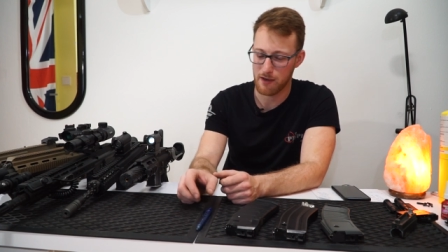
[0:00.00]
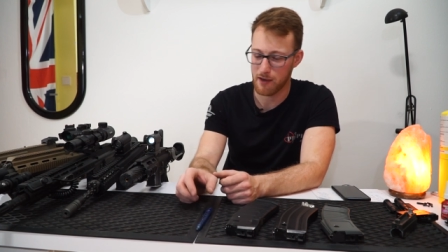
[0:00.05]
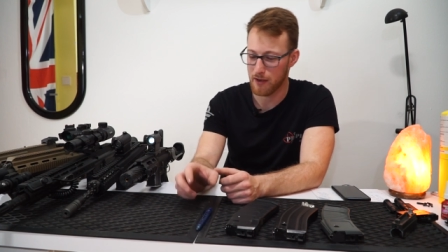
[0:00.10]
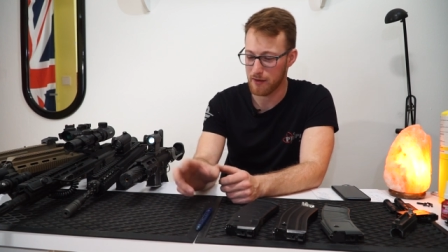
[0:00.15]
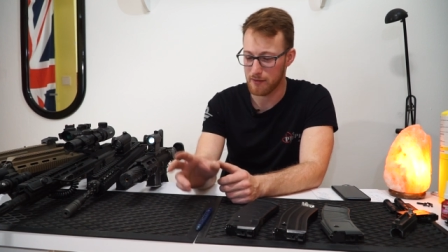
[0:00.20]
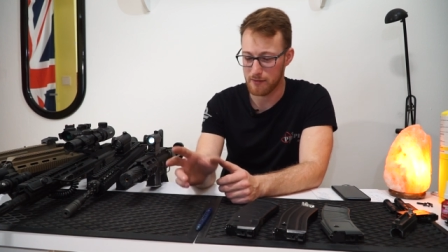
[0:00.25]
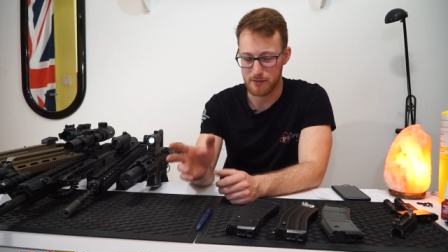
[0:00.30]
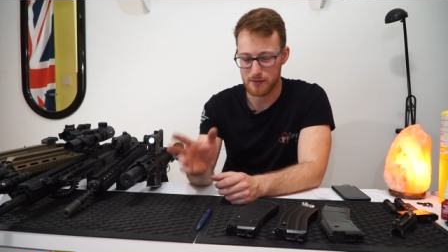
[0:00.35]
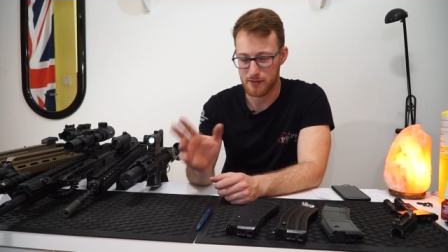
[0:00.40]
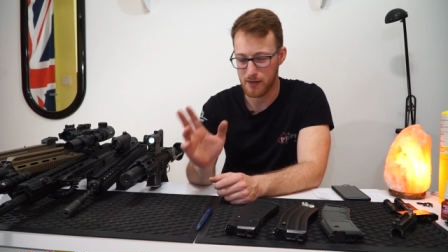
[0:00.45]

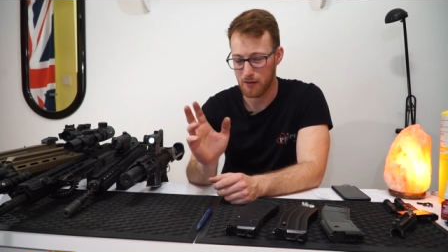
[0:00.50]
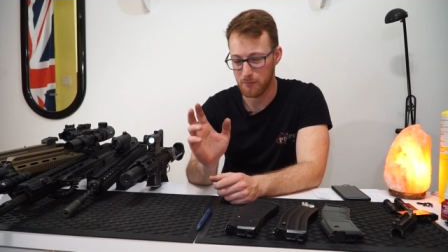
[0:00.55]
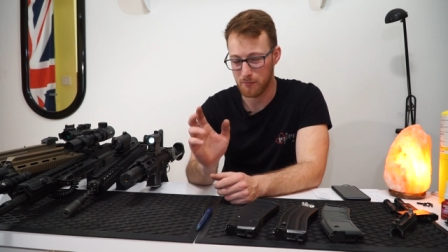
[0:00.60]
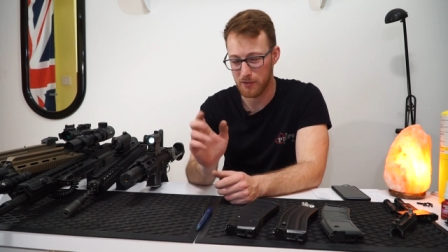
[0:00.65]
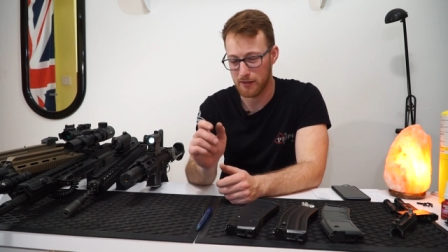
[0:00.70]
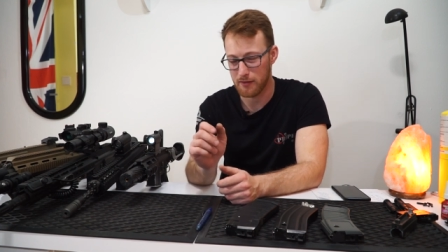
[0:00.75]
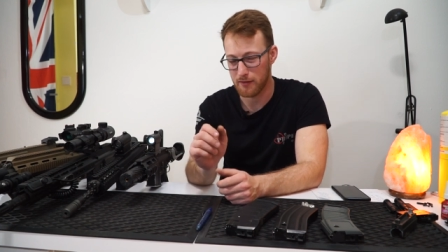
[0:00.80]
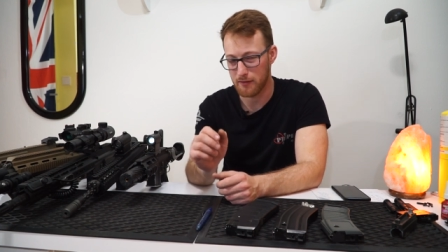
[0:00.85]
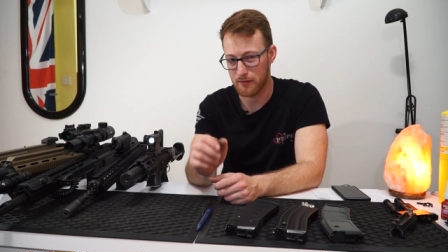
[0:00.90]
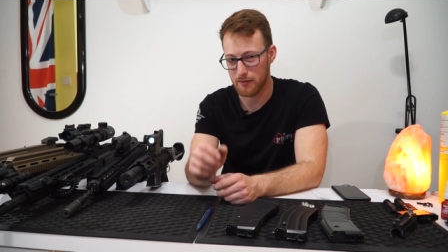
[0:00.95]
and tell me
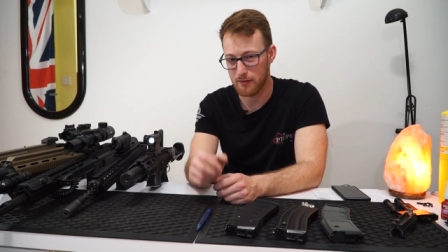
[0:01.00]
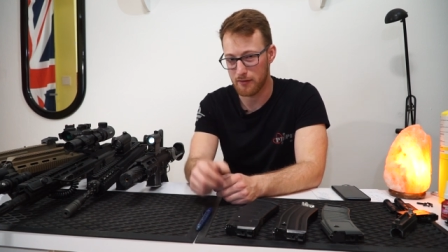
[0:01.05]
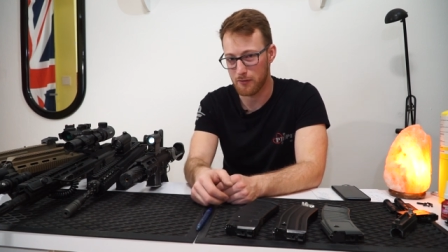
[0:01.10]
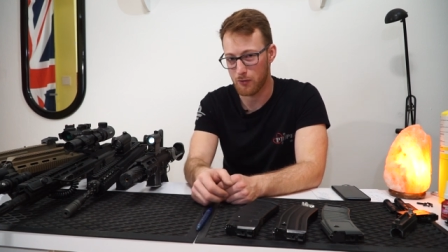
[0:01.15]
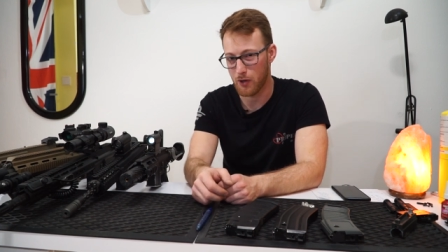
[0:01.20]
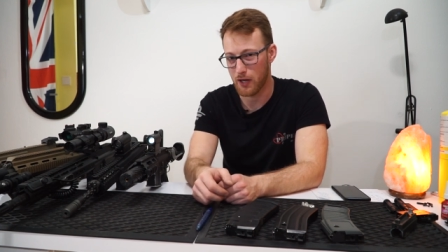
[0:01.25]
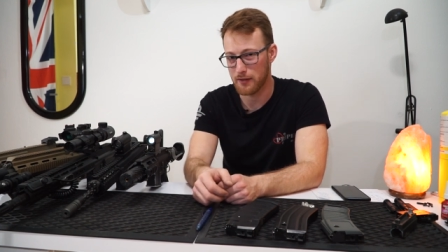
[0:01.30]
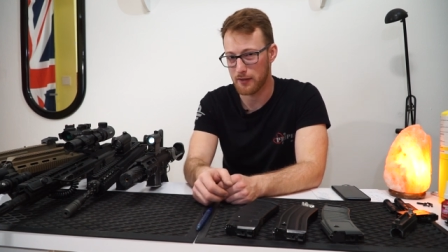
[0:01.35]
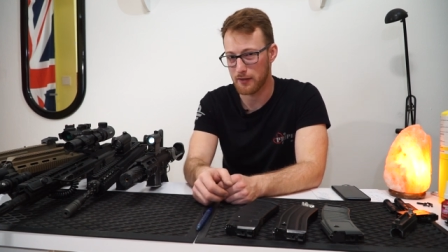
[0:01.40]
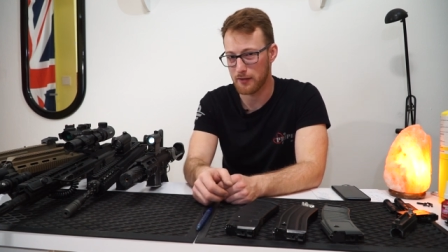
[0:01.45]
that
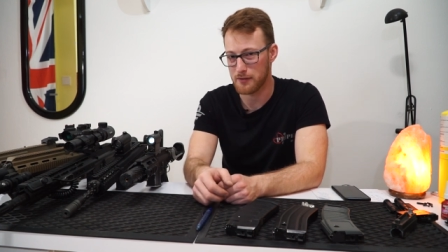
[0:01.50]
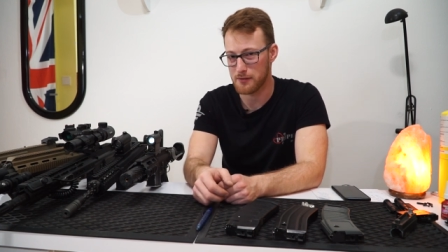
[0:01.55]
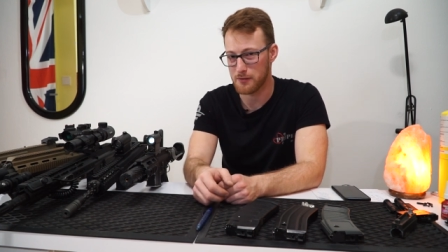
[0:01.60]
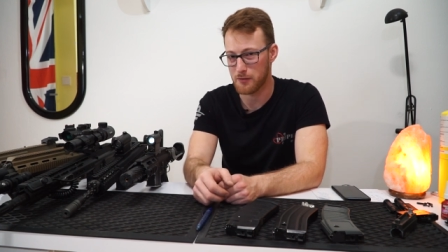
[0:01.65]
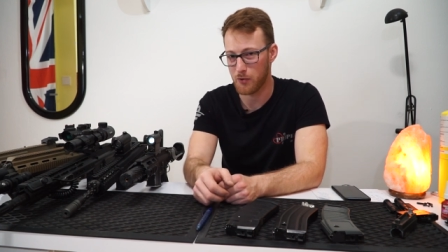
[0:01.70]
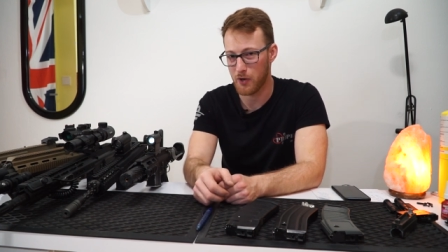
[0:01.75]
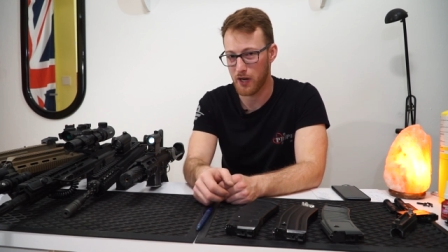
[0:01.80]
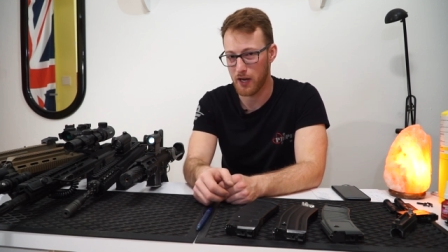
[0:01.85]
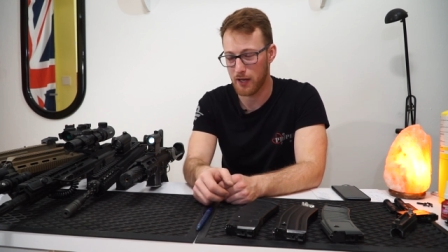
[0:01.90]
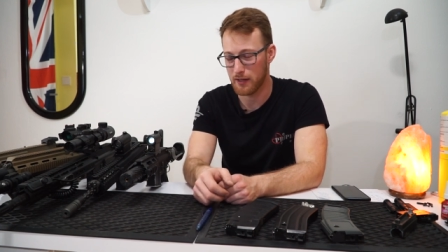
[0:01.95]
Ratech is
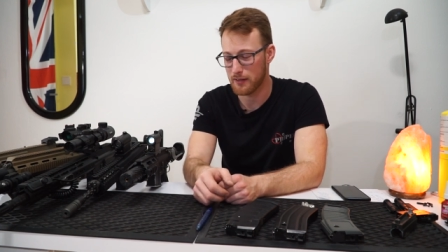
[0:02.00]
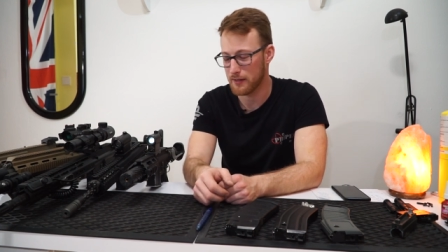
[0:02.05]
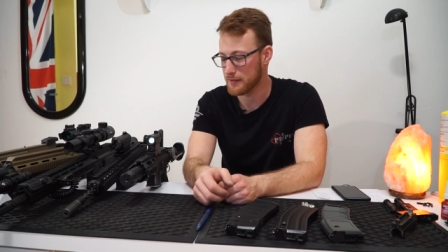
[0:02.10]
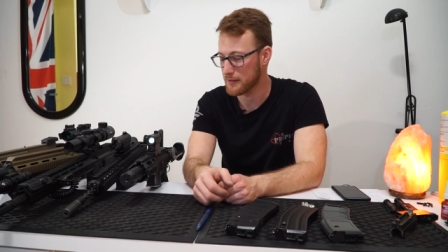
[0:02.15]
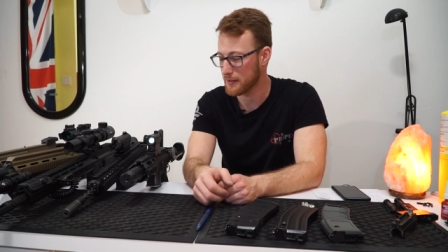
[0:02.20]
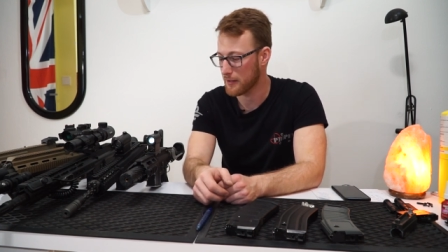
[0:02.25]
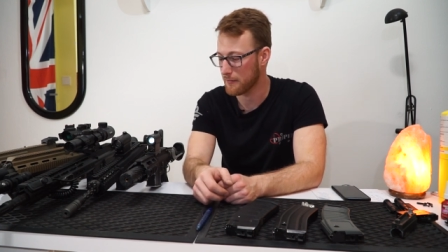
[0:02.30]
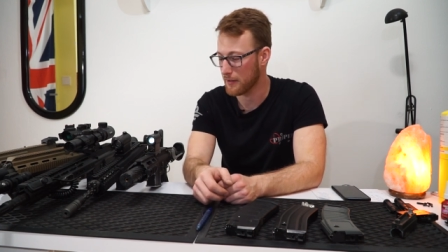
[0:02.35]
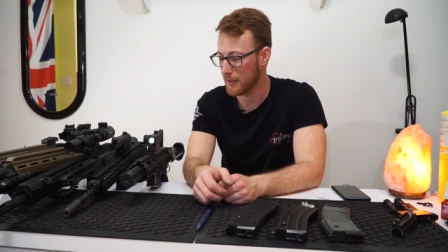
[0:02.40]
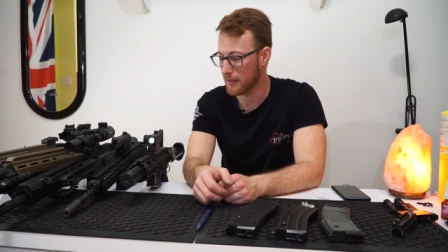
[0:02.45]
great and
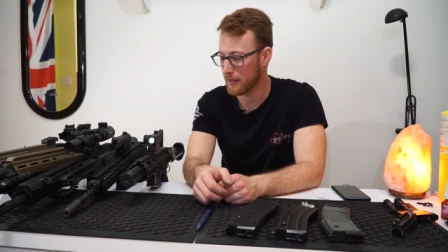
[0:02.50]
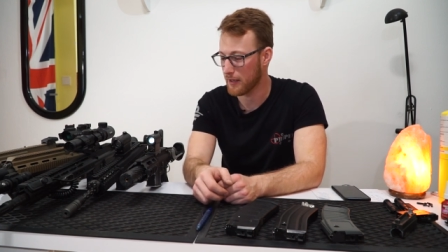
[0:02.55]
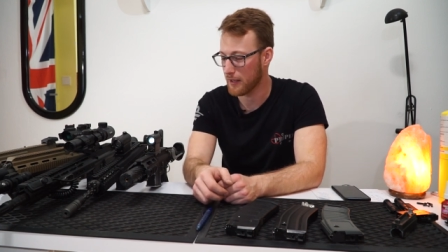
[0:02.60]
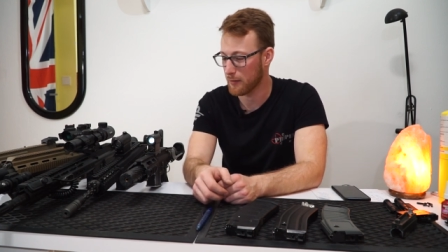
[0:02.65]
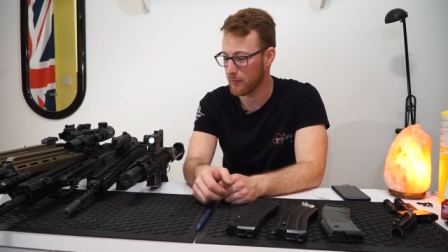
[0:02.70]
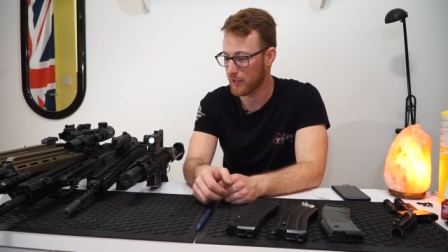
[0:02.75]
stuff like that,